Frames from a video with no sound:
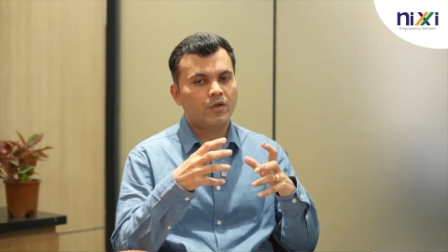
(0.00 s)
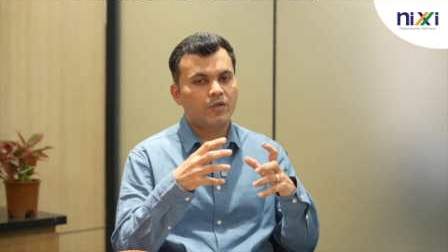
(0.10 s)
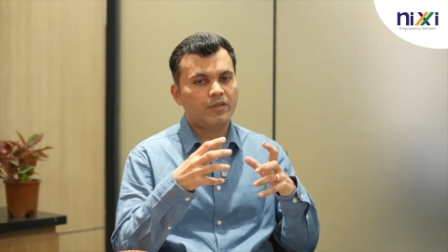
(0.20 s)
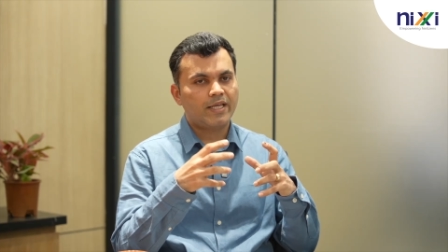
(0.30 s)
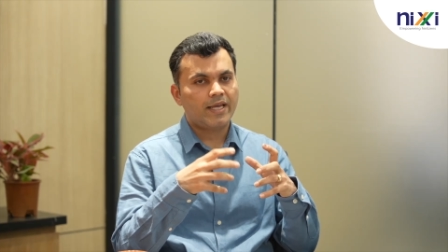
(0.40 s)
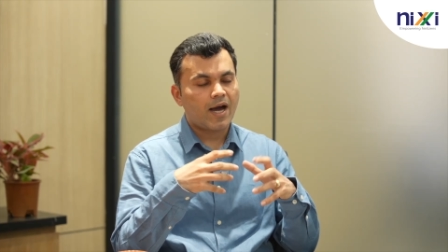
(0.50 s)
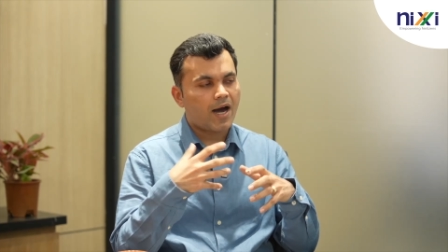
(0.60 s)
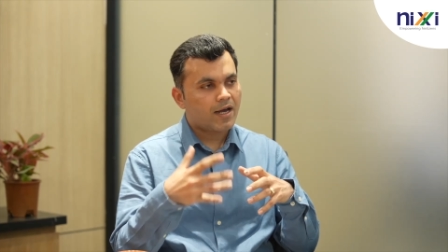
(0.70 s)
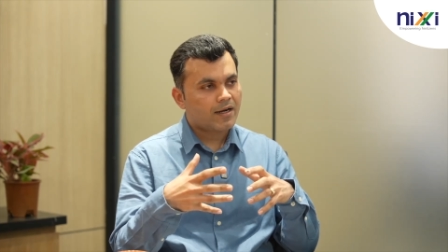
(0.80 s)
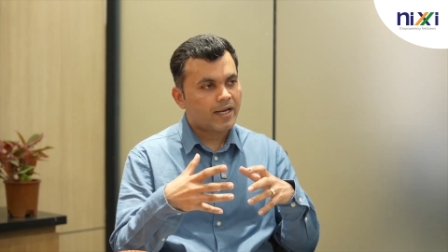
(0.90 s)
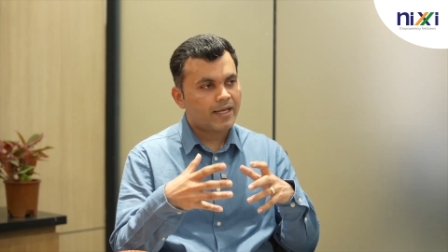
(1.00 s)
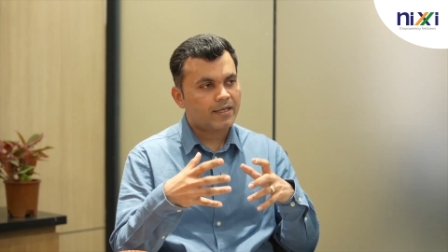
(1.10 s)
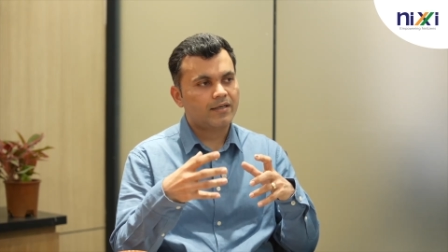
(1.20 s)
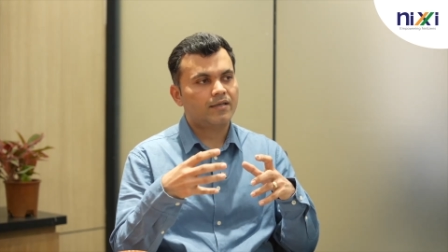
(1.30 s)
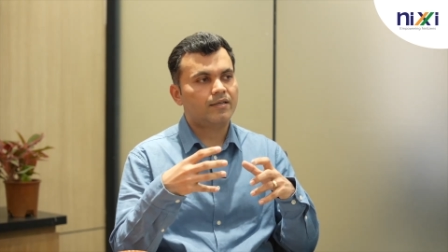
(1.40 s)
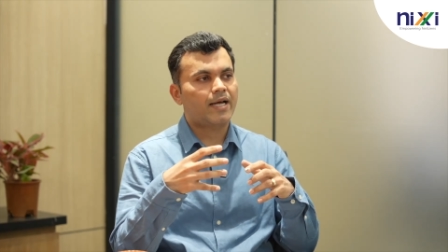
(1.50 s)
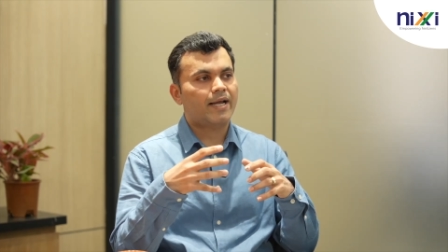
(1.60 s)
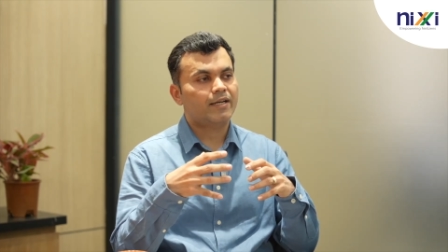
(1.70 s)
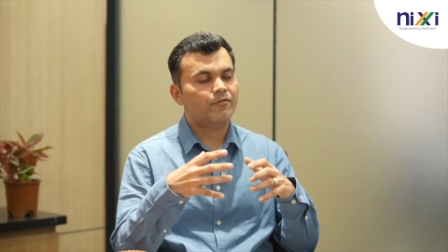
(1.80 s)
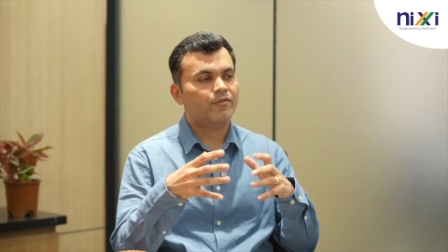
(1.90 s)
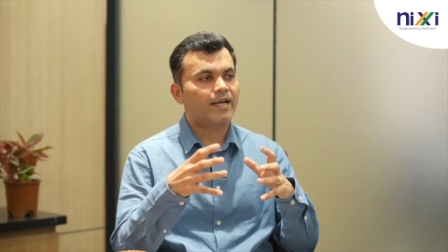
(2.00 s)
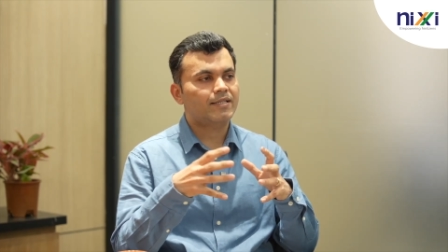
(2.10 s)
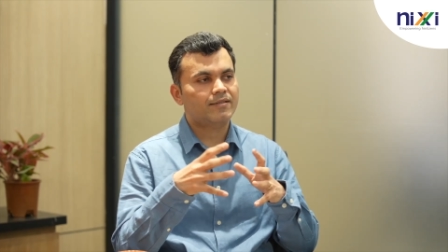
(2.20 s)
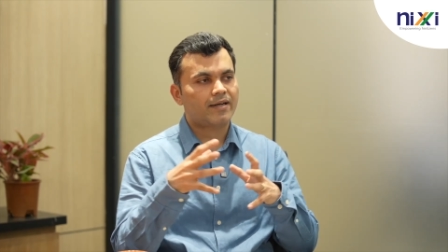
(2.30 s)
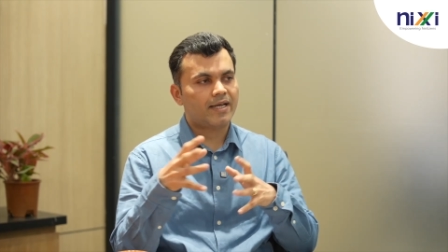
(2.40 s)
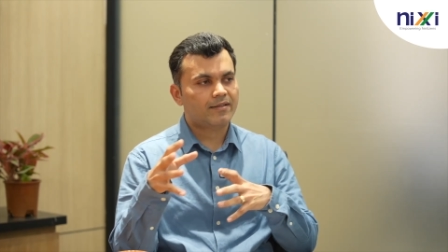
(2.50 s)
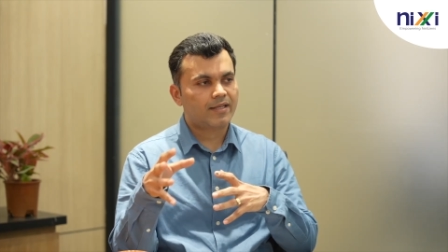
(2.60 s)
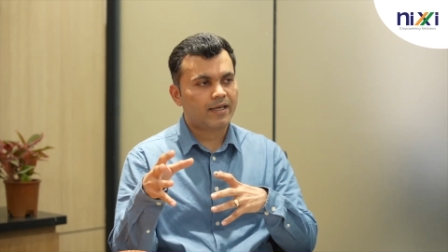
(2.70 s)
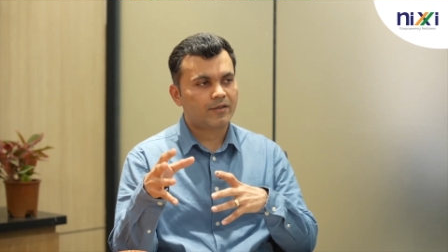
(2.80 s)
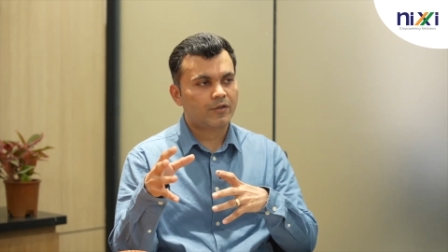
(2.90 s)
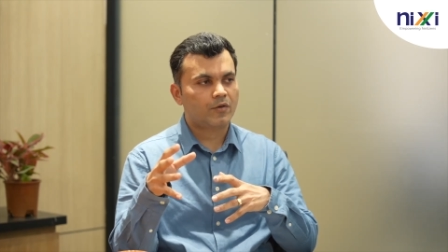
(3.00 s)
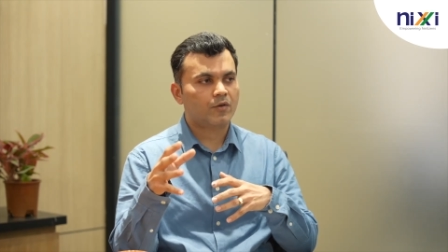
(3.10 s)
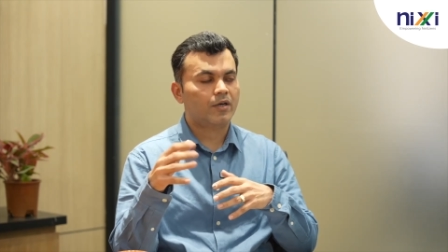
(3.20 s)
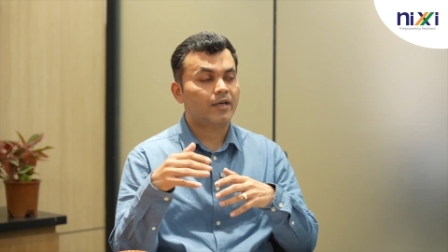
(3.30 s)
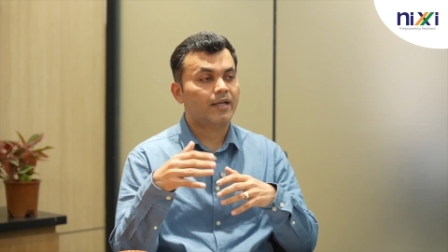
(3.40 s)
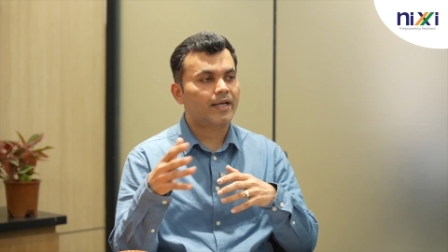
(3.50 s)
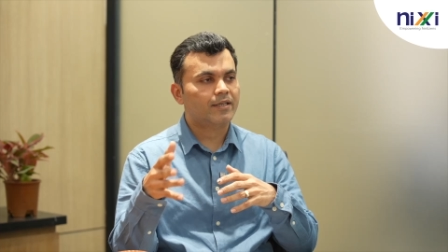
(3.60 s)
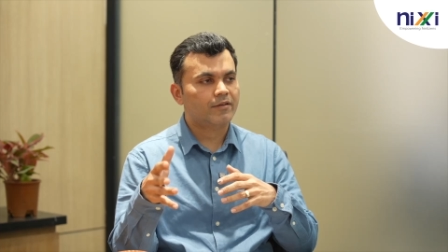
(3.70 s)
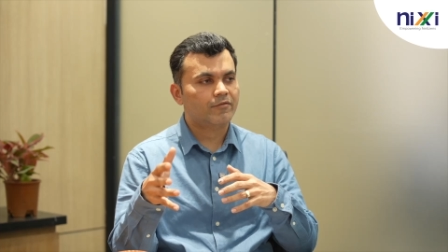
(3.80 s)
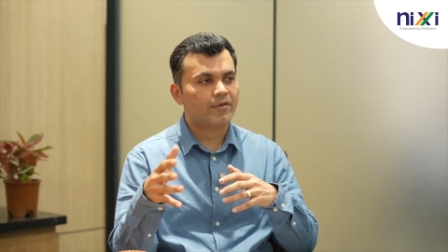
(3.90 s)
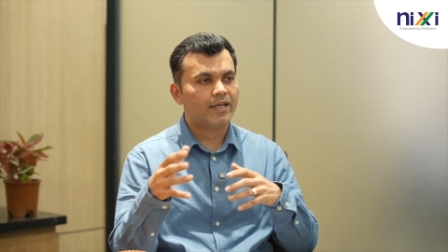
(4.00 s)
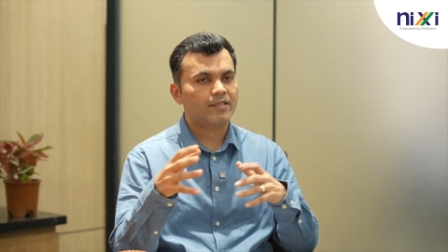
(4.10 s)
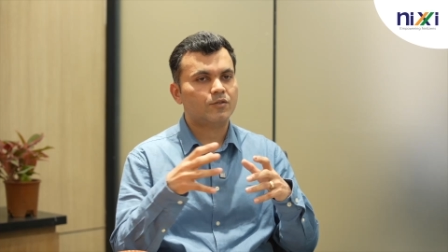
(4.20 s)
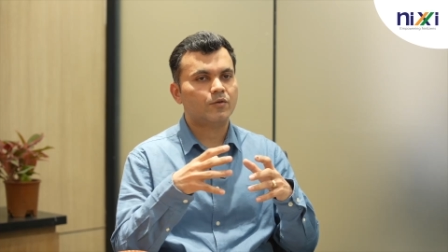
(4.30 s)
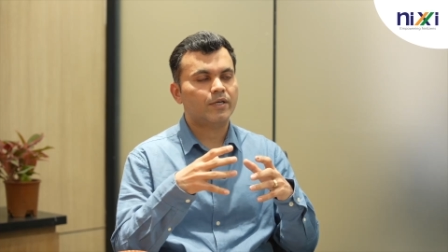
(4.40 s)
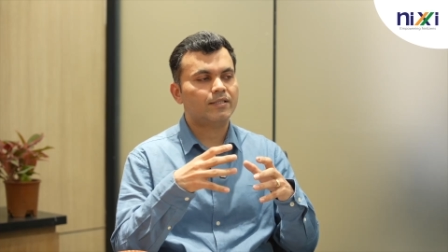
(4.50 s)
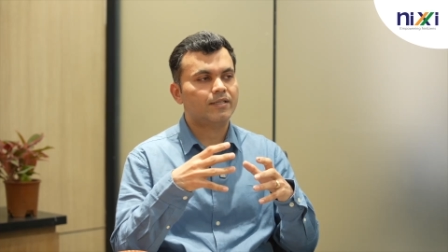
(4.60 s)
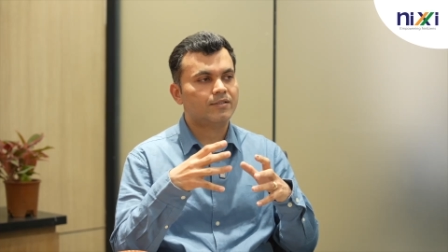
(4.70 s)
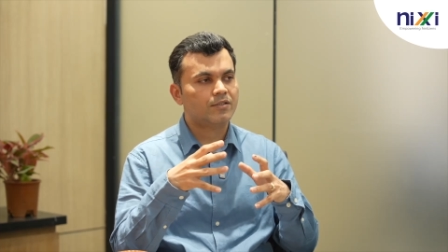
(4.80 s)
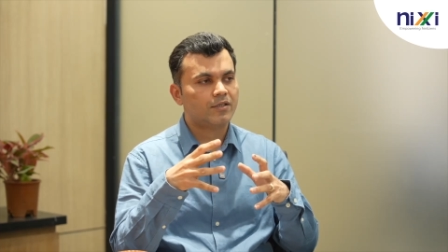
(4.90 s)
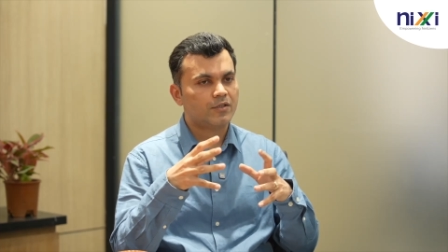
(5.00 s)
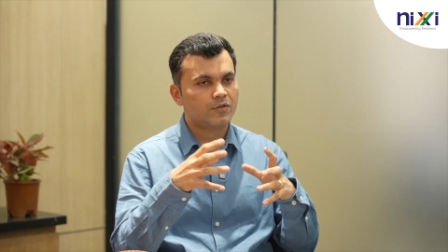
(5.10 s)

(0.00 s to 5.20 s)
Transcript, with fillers: they are like uh, direct flights rather than you know a connecting flight so it is uh,